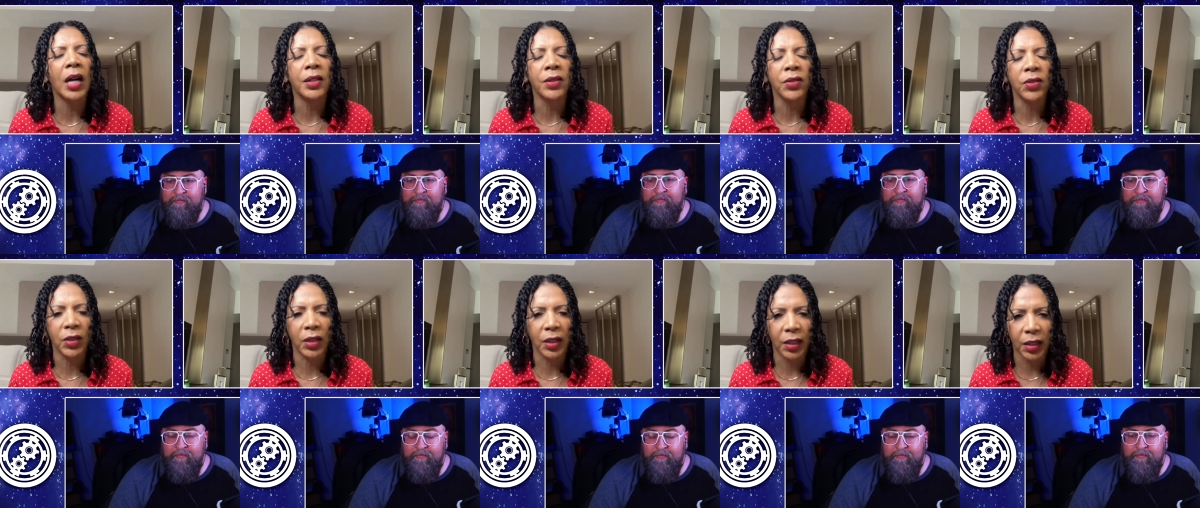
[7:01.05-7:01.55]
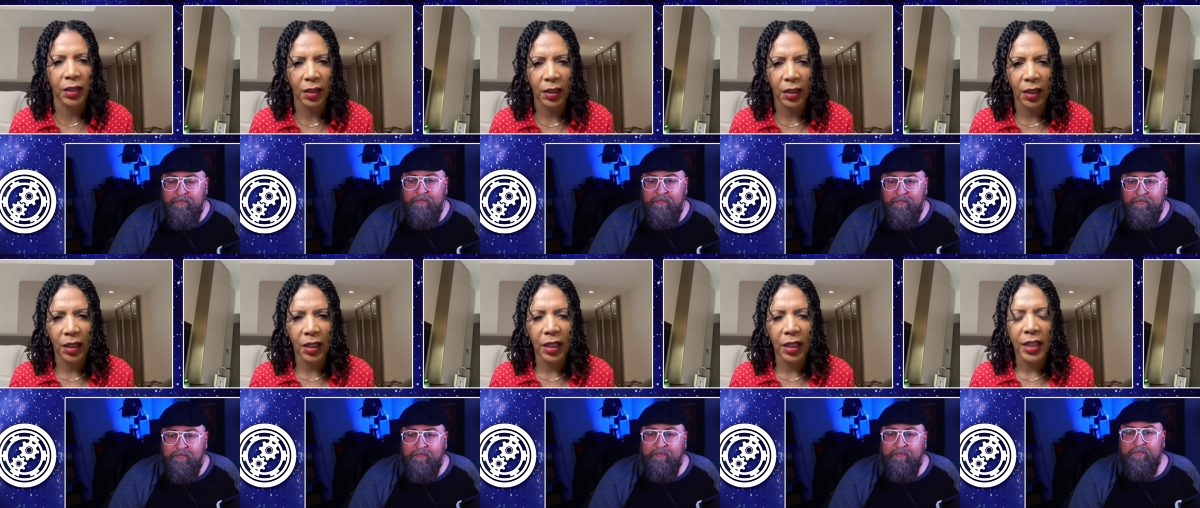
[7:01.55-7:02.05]
Speaker 1: honestly,
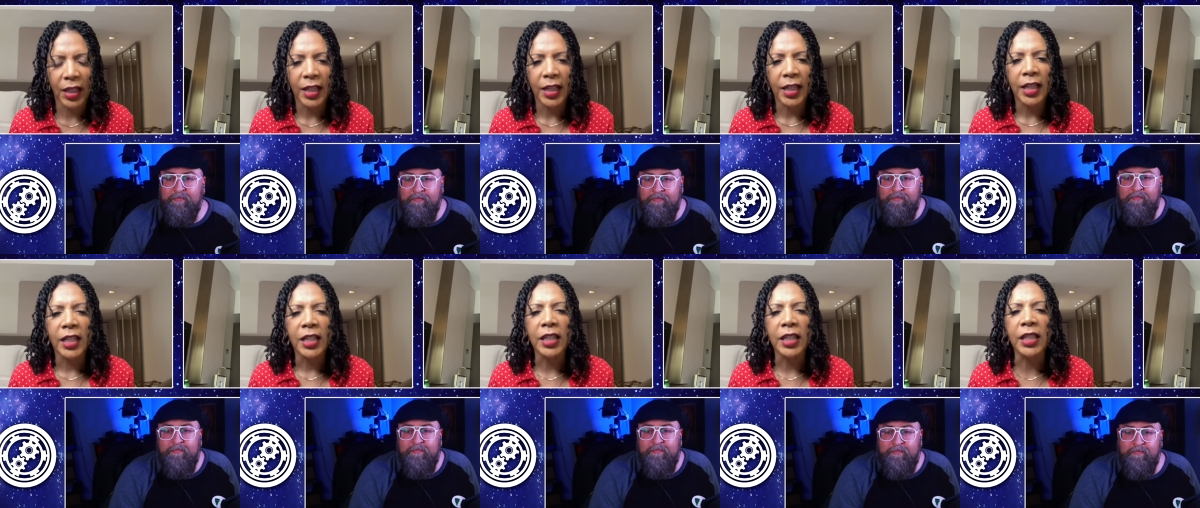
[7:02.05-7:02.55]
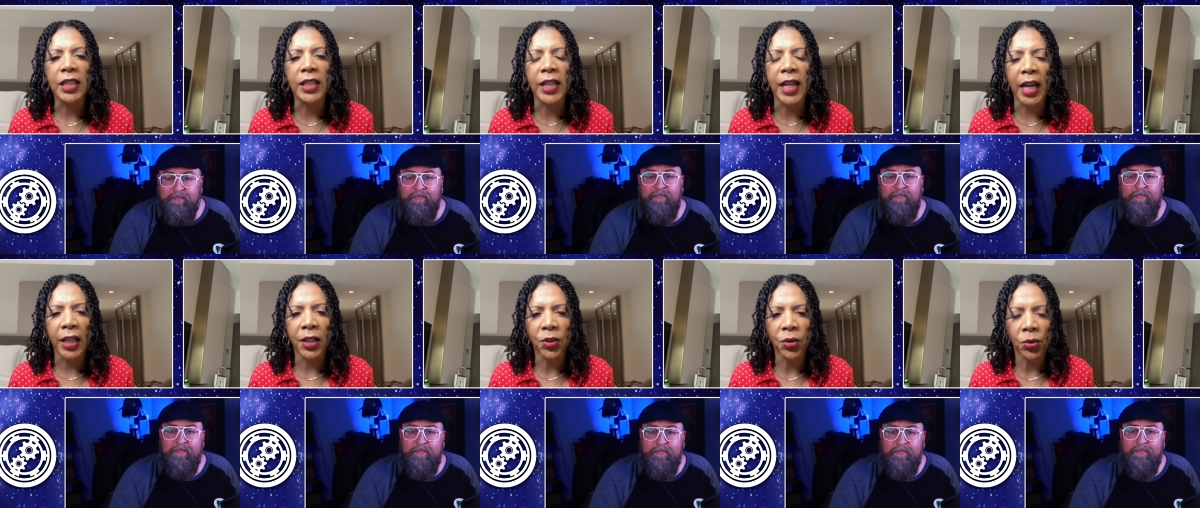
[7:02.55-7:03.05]

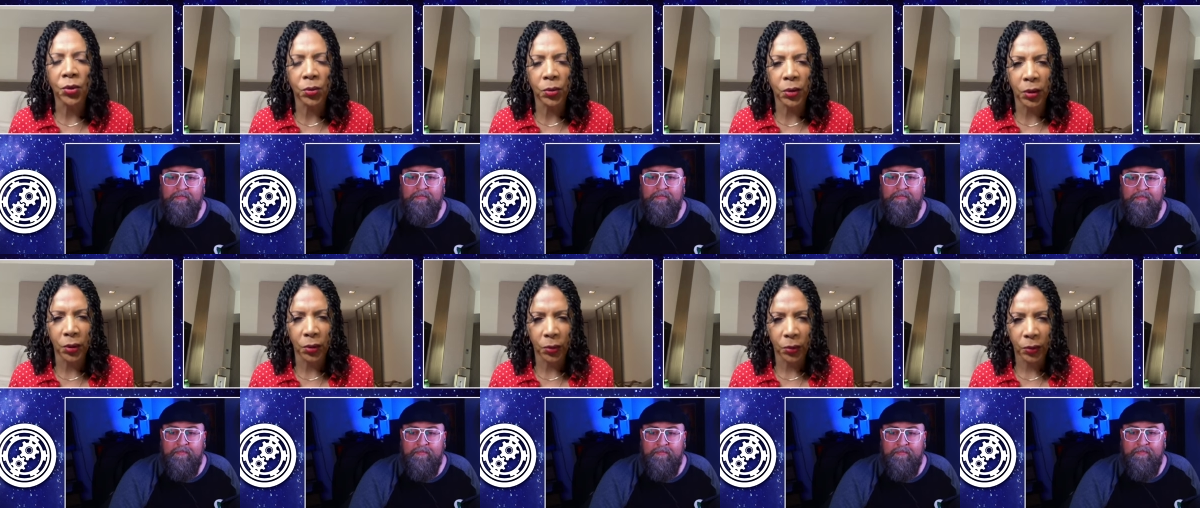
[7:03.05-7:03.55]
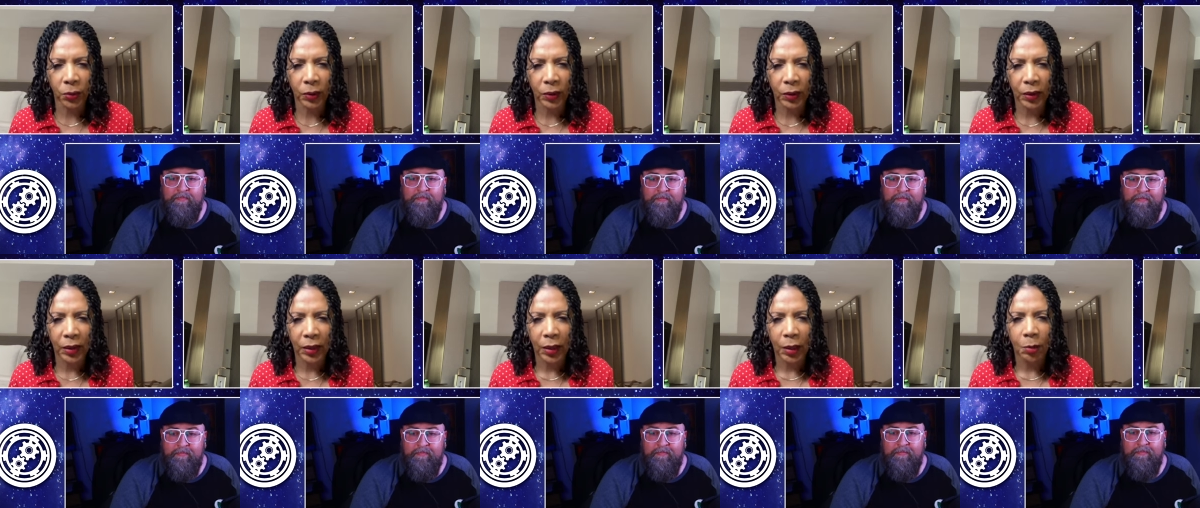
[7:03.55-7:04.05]
get Hulu
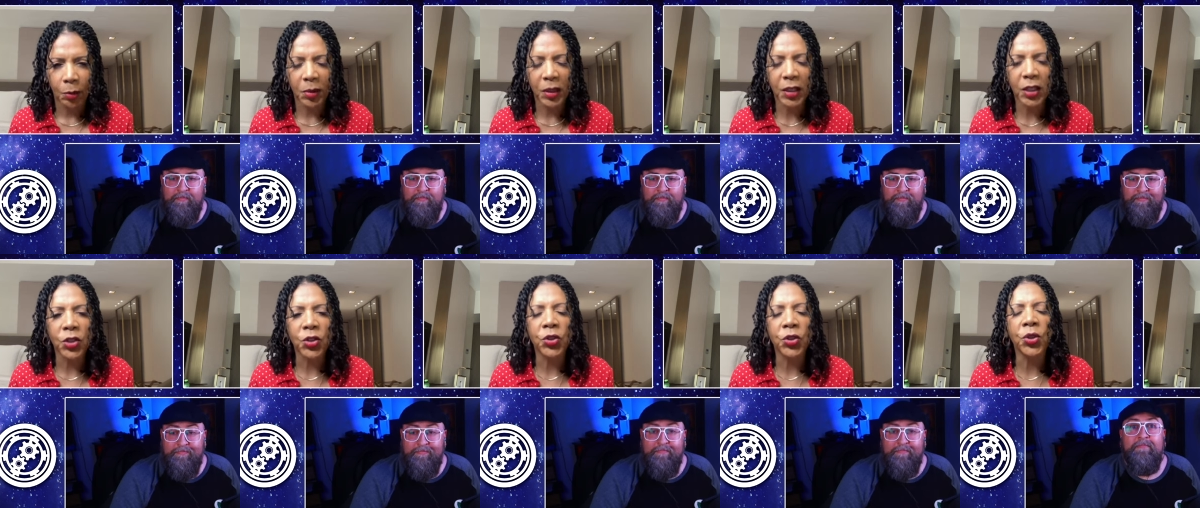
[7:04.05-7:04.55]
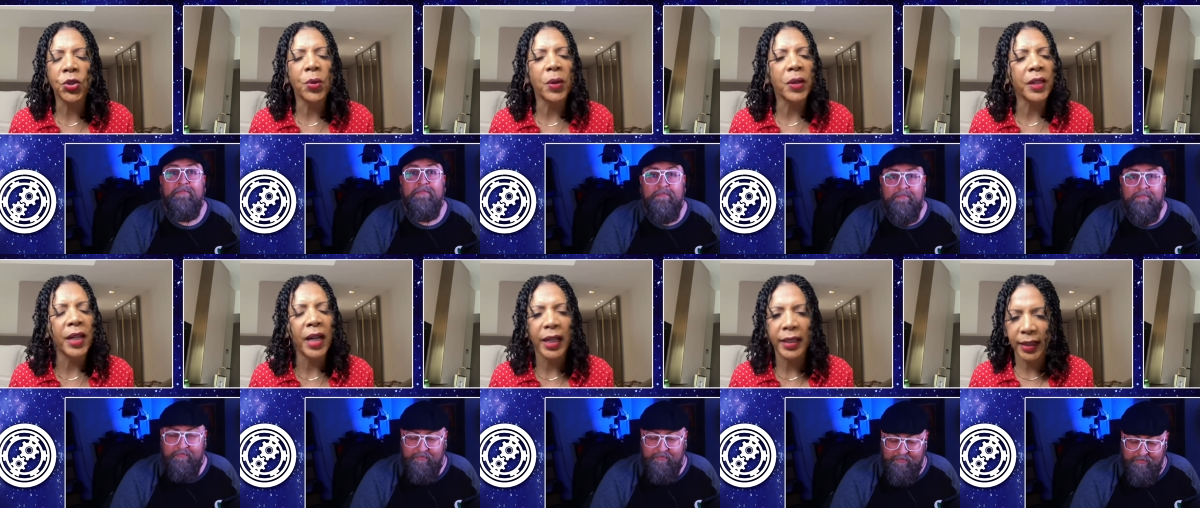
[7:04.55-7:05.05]
because you
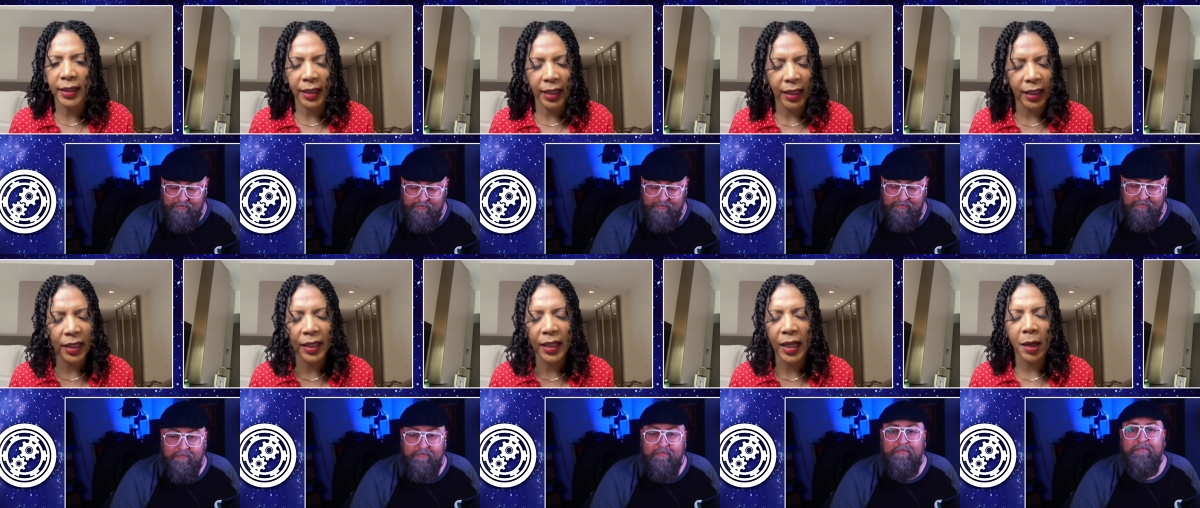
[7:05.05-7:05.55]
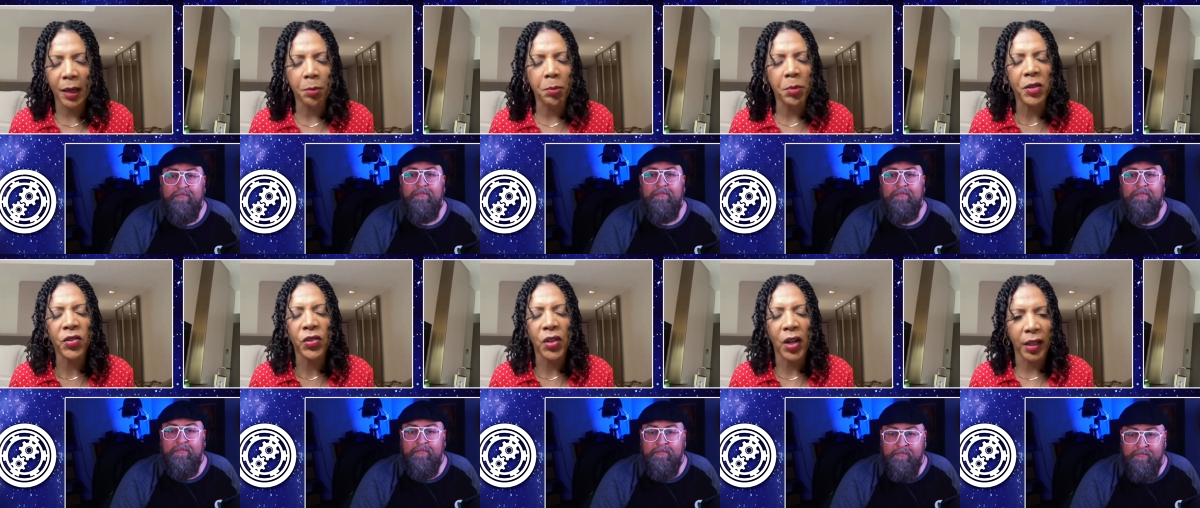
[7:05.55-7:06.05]
are not getting
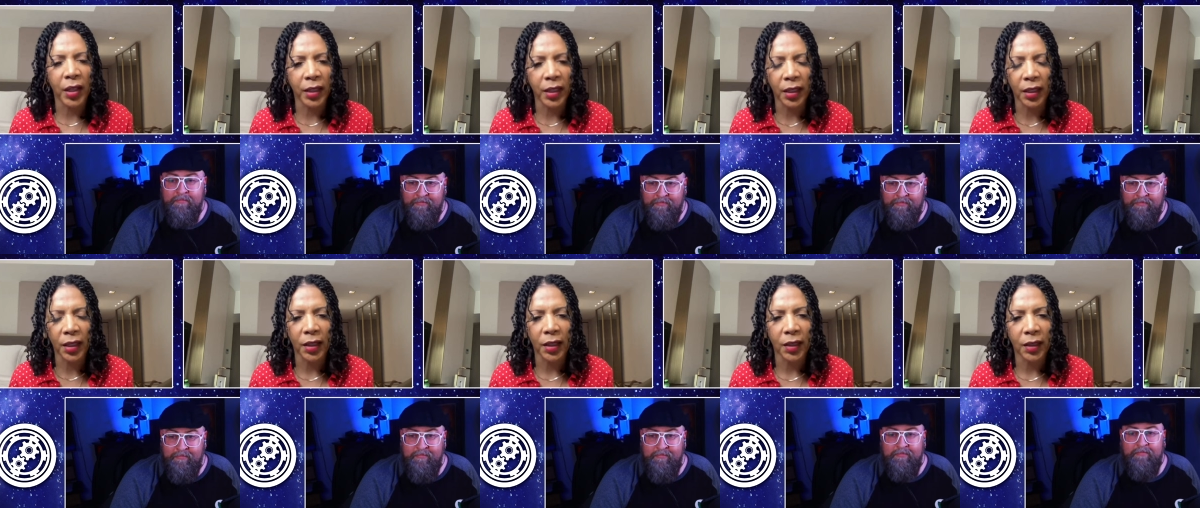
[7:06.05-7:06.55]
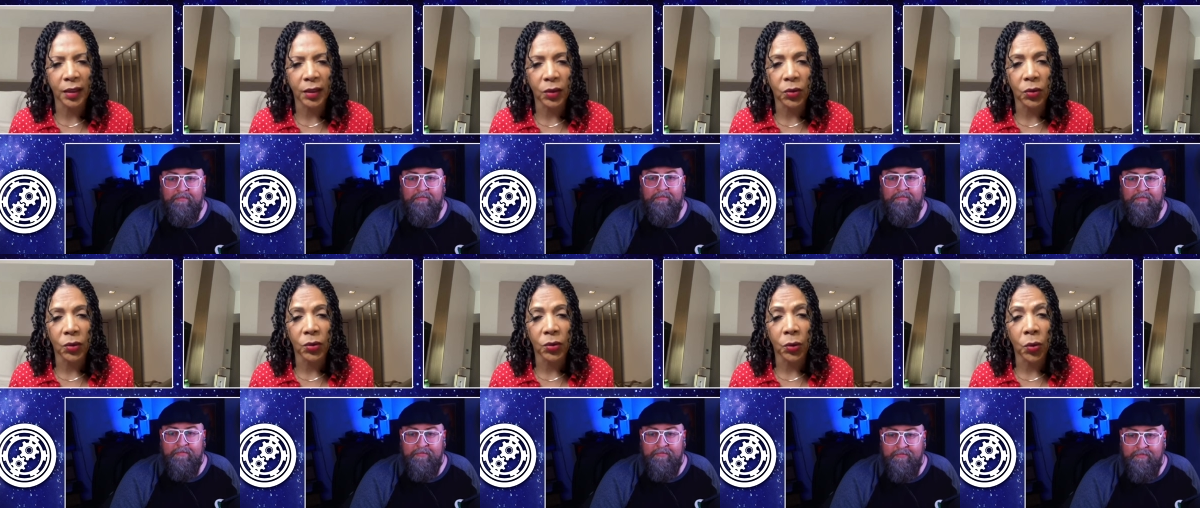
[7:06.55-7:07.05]
episodic
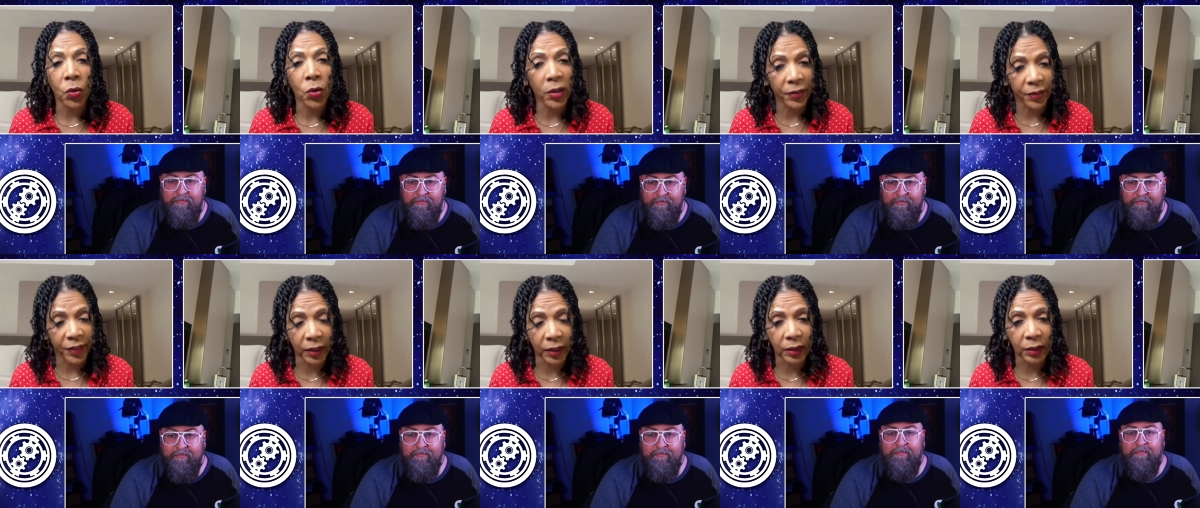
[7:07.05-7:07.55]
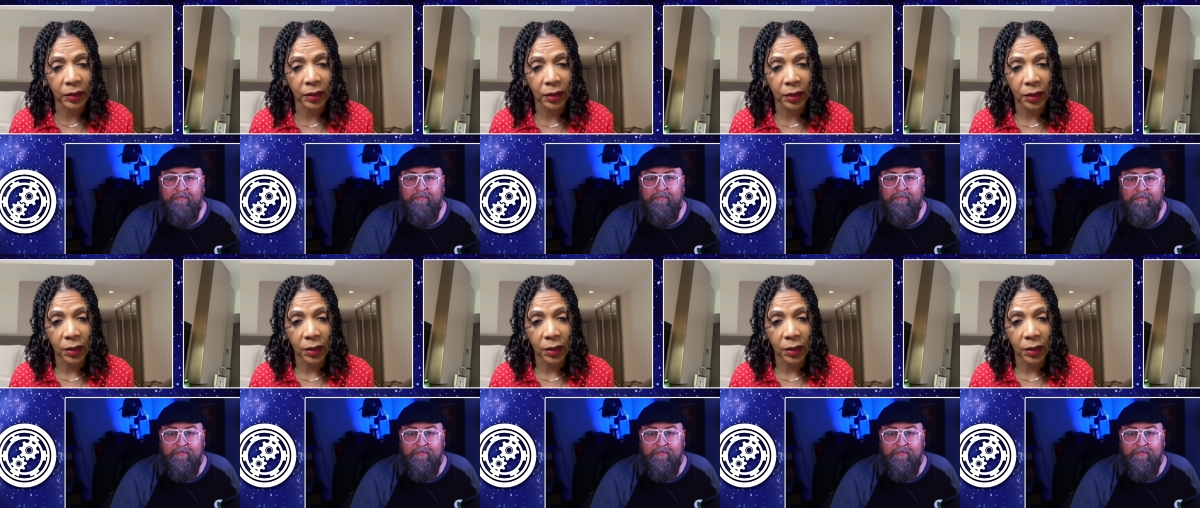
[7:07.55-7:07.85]
Orville.